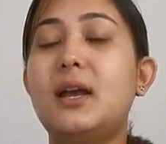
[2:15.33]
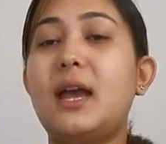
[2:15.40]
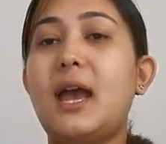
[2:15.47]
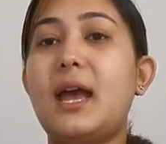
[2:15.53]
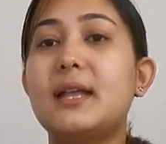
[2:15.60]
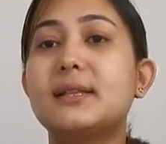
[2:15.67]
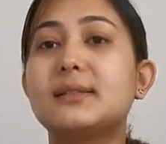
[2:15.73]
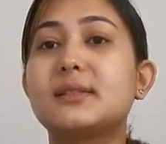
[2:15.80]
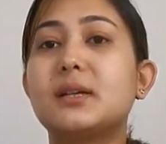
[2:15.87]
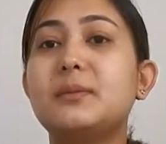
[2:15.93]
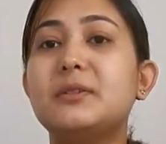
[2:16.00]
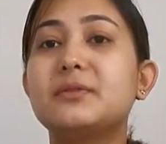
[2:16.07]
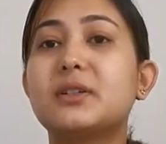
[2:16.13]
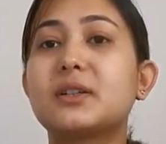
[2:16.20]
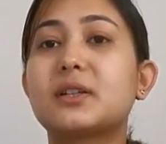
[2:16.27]
and some
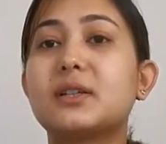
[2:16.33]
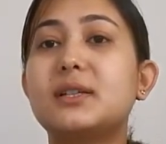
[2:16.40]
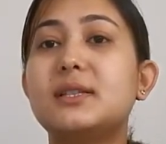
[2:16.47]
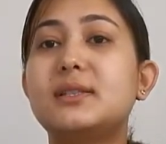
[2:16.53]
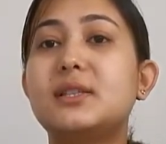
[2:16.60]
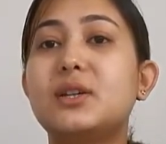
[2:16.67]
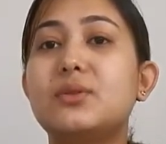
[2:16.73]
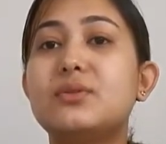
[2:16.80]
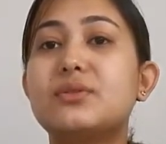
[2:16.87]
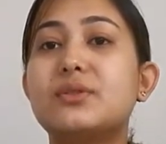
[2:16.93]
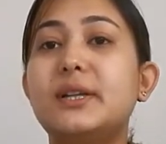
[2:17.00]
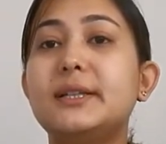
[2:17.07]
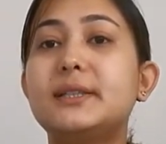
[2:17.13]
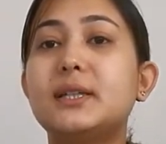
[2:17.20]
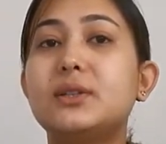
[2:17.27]
of the issues
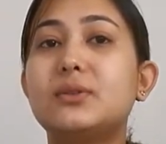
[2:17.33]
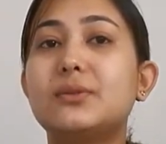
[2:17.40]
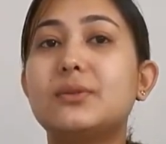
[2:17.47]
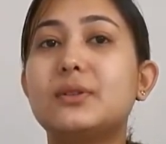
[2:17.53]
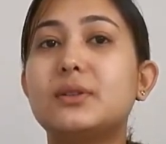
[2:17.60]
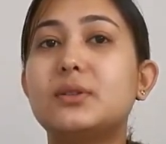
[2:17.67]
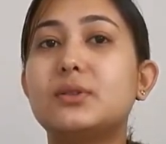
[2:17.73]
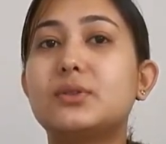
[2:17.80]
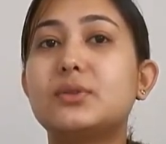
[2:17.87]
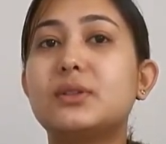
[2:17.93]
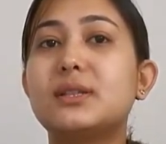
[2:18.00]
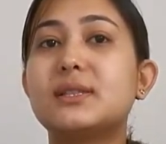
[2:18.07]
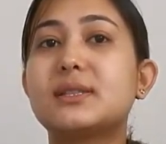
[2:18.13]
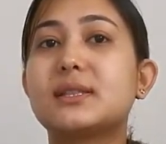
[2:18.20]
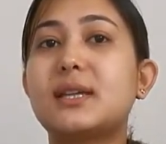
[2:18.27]
related to
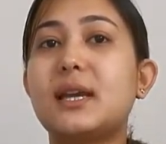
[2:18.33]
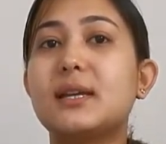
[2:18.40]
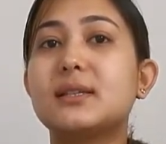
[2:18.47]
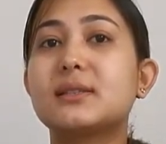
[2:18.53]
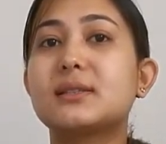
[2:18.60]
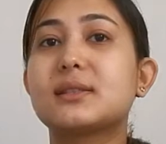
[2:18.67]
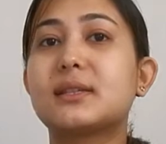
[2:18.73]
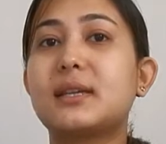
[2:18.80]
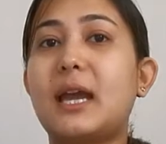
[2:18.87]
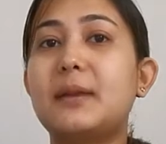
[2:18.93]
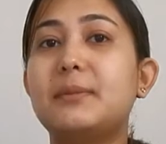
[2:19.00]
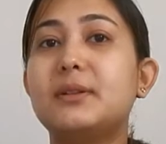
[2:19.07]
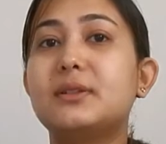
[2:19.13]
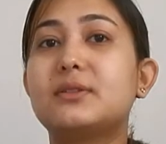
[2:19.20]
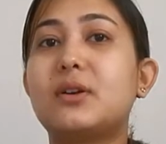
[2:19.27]
this case can
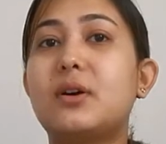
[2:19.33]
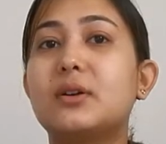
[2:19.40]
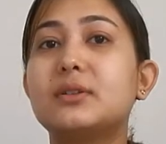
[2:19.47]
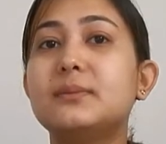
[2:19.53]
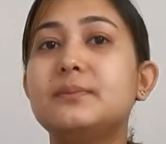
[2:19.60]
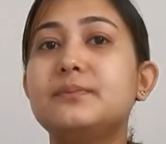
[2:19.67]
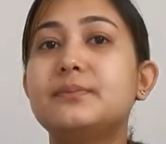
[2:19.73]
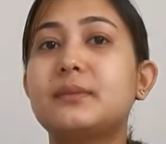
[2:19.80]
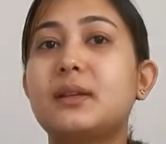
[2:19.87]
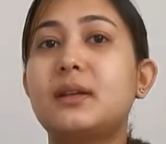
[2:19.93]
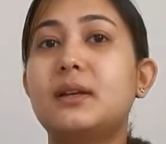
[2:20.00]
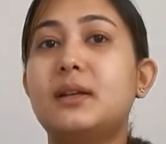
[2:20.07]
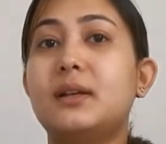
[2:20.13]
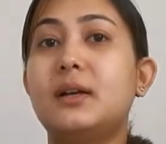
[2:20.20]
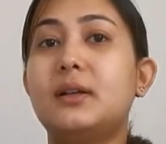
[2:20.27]
be drawn,
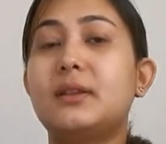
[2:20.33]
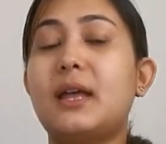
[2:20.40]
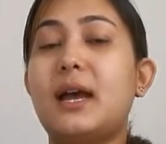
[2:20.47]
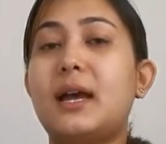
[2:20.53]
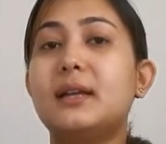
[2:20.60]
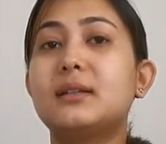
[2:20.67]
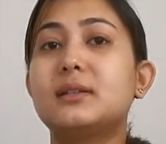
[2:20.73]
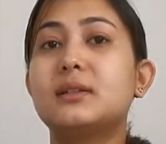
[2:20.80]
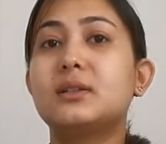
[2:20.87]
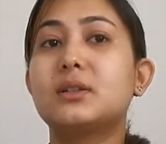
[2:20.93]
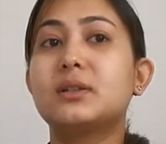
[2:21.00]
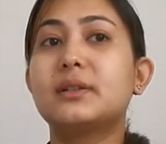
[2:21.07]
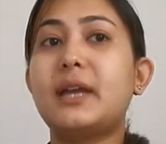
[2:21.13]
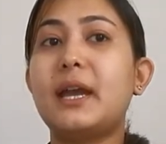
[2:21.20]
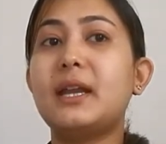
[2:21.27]
and that
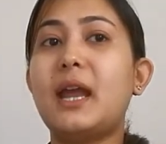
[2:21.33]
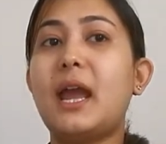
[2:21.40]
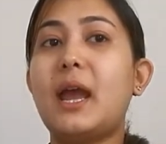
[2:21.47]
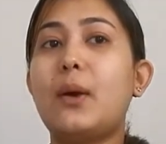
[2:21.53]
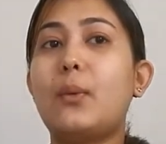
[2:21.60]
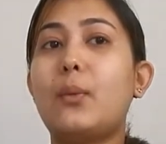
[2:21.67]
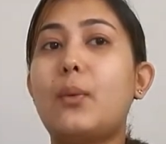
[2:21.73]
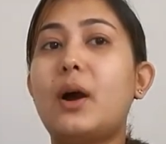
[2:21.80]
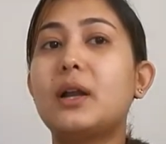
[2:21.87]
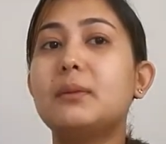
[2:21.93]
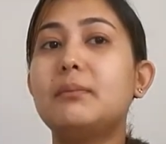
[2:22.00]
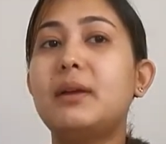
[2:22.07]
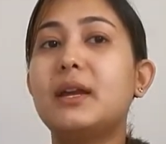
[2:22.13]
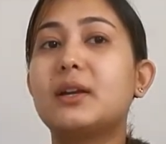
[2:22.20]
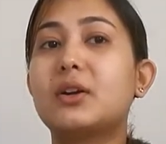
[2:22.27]
can one
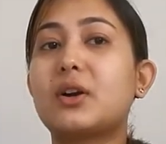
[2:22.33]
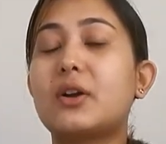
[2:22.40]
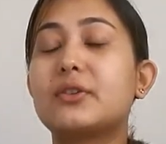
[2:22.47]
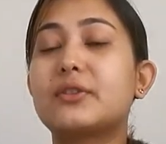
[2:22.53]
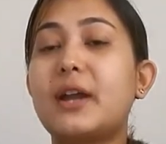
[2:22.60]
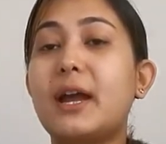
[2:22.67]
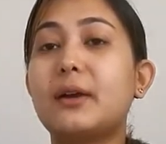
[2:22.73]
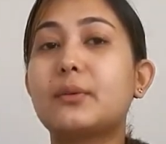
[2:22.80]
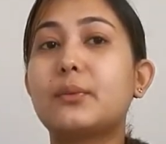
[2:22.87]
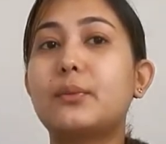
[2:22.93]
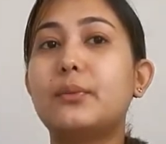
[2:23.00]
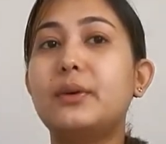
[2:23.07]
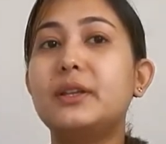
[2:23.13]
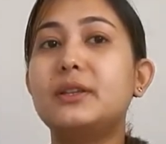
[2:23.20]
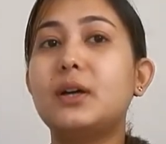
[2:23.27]
make a contract
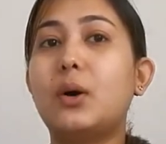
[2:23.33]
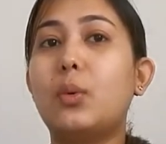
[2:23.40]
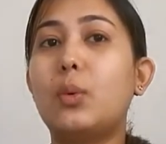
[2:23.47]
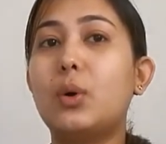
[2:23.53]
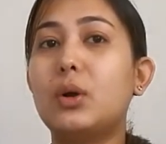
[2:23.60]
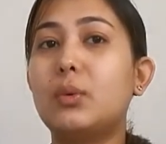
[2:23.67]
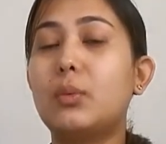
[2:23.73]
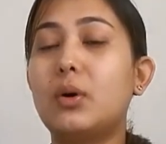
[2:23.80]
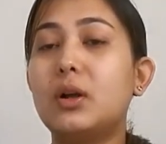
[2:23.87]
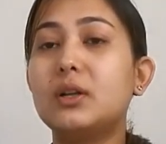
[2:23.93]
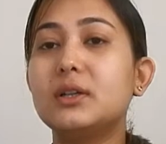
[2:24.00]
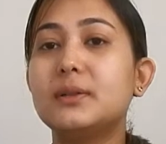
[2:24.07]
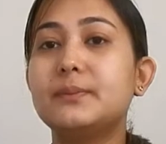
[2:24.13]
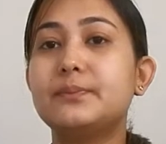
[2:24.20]
with the whole world?